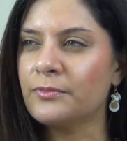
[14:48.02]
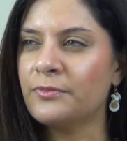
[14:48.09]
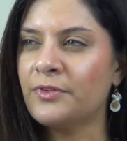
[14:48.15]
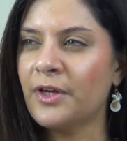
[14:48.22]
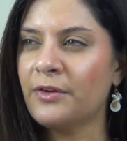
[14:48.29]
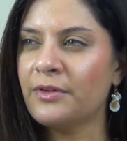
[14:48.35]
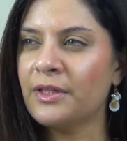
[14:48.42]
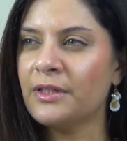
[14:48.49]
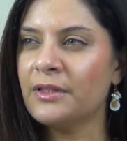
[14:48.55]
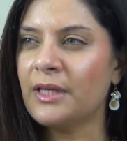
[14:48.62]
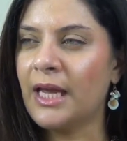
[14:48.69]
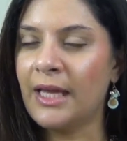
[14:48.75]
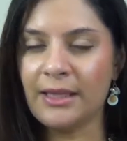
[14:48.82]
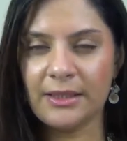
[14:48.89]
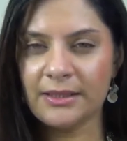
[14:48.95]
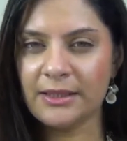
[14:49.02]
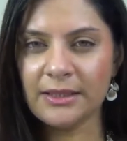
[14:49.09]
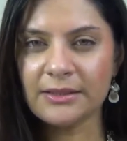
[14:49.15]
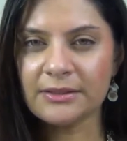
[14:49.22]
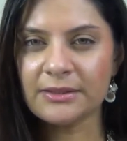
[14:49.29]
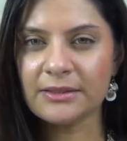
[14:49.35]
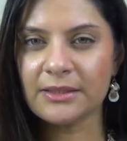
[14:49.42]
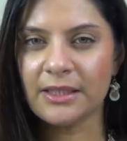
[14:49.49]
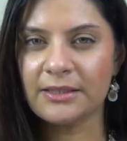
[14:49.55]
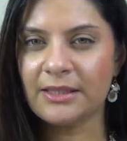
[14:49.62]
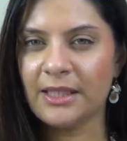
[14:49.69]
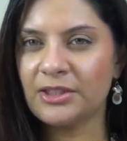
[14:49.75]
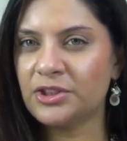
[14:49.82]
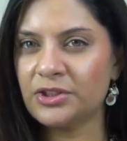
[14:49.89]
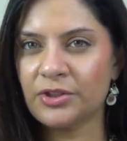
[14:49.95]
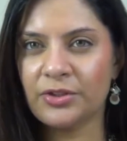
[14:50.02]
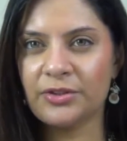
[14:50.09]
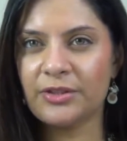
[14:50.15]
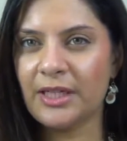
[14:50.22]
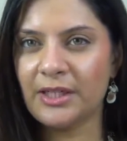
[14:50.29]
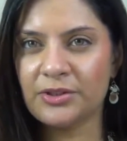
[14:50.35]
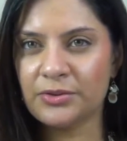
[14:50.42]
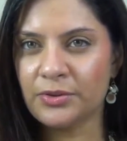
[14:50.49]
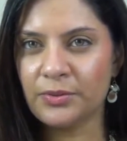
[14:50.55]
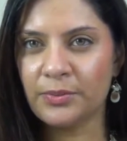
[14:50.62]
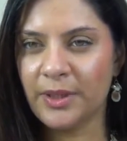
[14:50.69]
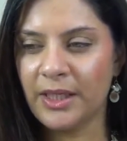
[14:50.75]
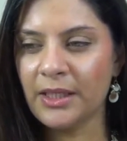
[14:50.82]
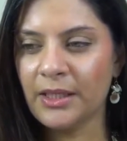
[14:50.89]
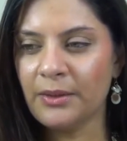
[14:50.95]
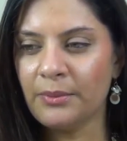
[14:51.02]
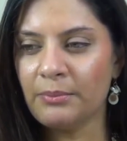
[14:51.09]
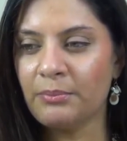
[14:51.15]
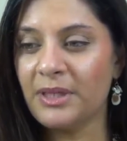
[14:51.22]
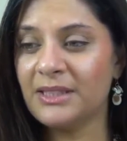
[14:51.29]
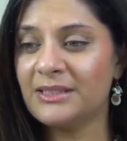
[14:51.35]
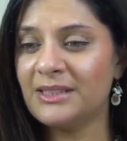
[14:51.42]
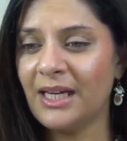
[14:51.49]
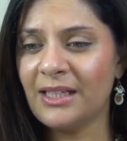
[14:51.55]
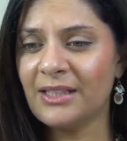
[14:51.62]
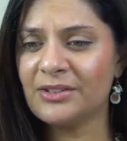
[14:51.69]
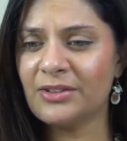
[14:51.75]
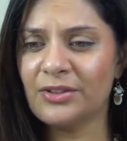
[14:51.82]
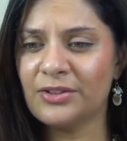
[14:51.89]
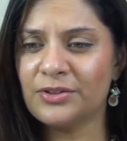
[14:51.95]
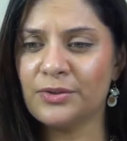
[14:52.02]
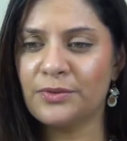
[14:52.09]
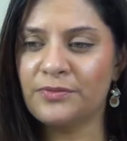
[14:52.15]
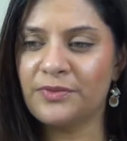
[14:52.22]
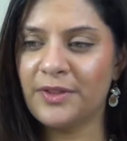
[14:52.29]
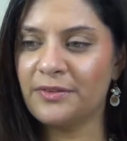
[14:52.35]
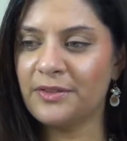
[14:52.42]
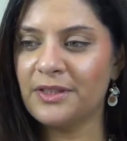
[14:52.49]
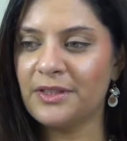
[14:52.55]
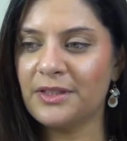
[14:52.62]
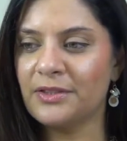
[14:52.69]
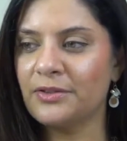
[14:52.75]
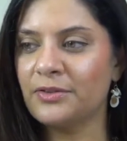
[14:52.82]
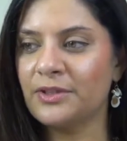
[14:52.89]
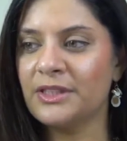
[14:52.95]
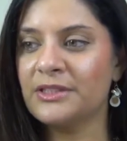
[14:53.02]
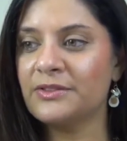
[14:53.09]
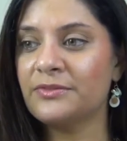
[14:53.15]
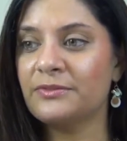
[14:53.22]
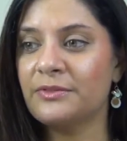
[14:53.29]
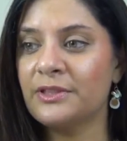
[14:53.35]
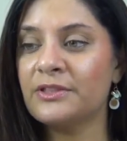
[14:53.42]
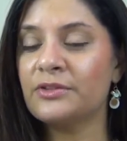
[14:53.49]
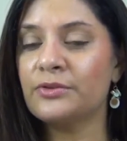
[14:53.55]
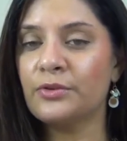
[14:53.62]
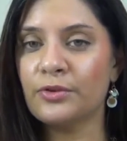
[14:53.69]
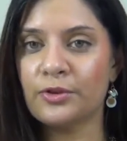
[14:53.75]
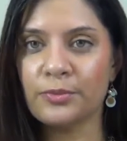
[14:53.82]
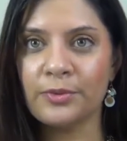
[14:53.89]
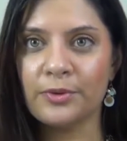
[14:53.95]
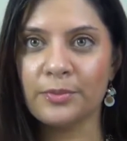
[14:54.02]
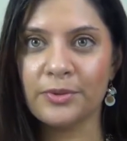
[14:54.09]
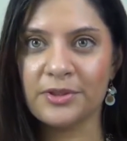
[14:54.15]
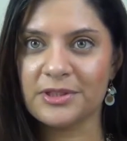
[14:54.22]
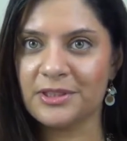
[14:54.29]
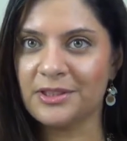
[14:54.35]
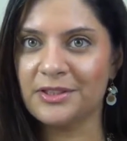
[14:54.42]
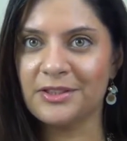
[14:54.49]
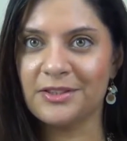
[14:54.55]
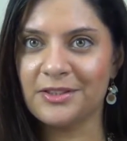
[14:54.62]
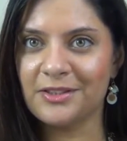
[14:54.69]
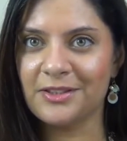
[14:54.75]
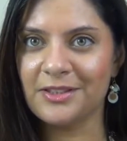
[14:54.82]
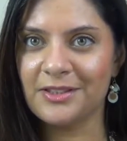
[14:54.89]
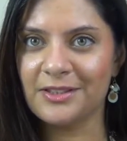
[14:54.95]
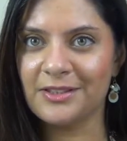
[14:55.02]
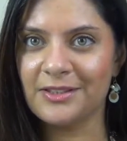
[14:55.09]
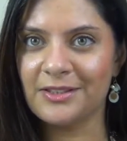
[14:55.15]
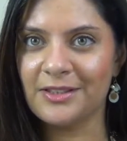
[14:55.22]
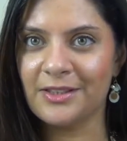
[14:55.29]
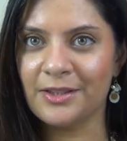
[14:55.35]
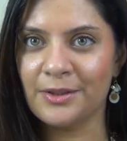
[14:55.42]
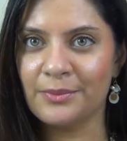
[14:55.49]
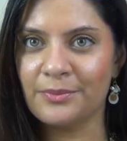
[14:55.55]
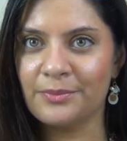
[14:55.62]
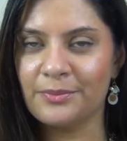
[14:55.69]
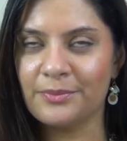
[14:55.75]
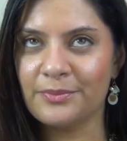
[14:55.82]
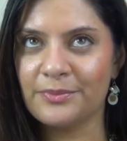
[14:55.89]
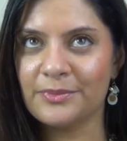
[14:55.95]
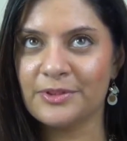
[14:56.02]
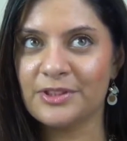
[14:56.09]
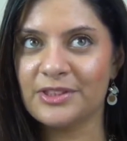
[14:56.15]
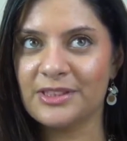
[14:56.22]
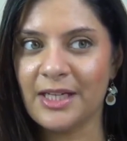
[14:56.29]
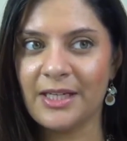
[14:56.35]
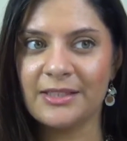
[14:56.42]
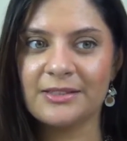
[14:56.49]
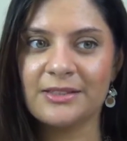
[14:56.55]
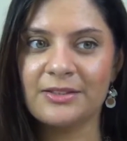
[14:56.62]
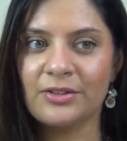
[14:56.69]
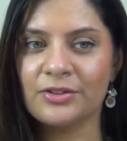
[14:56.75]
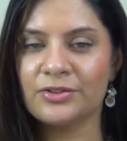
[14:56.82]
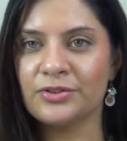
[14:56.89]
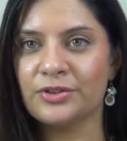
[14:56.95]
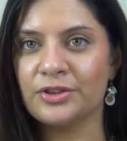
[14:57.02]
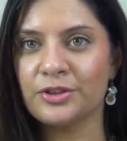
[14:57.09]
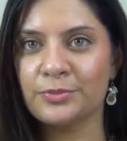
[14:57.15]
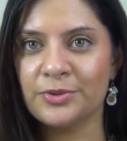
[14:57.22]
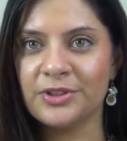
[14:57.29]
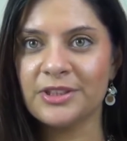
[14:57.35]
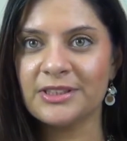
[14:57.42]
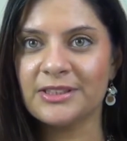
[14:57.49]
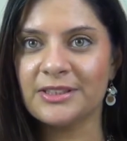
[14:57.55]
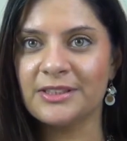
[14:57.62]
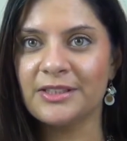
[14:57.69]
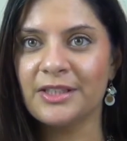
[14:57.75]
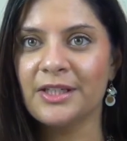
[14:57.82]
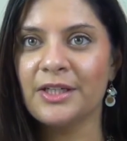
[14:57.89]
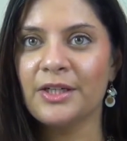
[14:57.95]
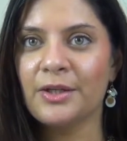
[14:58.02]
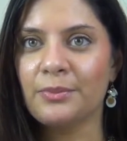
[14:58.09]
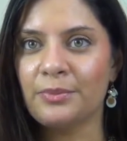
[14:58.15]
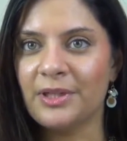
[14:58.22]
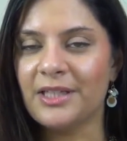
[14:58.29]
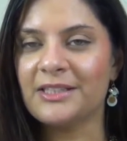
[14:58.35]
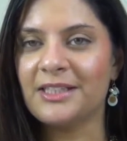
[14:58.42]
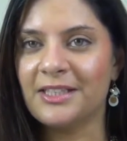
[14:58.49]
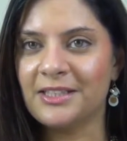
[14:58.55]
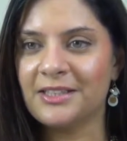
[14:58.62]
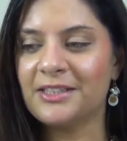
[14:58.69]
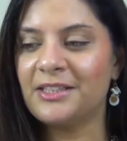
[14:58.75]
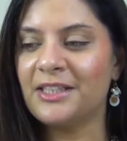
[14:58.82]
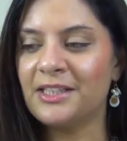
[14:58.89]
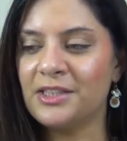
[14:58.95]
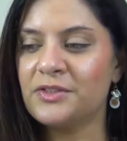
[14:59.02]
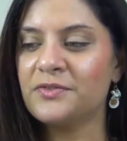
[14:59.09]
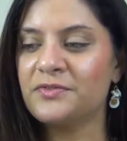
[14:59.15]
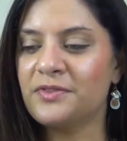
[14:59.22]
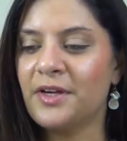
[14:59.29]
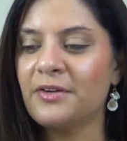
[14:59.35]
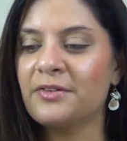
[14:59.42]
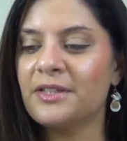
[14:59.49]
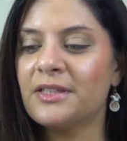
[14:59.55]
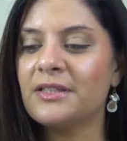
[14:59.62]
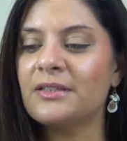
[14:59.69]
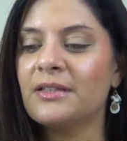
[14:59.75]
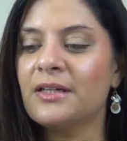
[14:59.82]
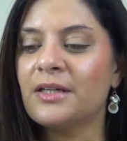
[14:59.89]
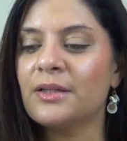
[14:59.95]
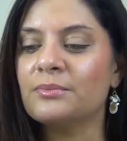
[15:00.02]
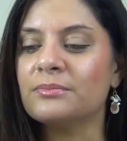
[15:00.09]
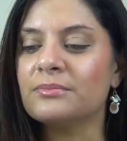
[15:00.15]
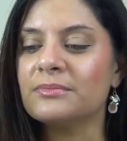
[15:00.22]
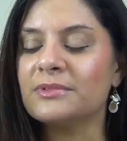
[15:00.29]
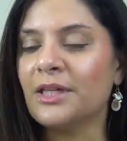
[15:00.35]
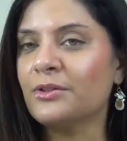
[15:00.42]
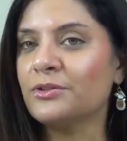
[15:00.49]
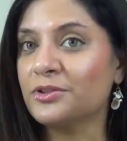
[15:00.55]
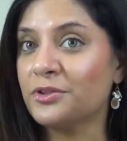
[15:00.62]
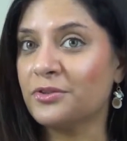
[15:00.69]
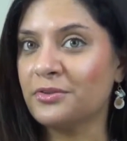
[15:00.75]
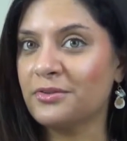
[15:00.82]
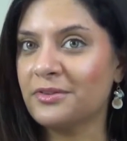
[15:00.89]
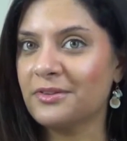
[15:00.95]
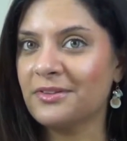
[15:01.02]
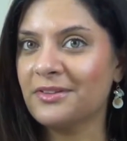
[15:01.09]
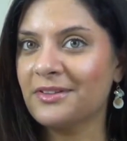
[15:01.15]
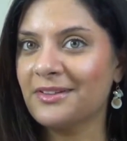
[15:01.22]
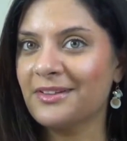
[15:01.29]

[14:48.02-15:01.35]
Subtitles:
very elegant, and that's just her natural way. My dad is also very, he's a notable person in society and also in community, but at the end of the day, he's very down to earth,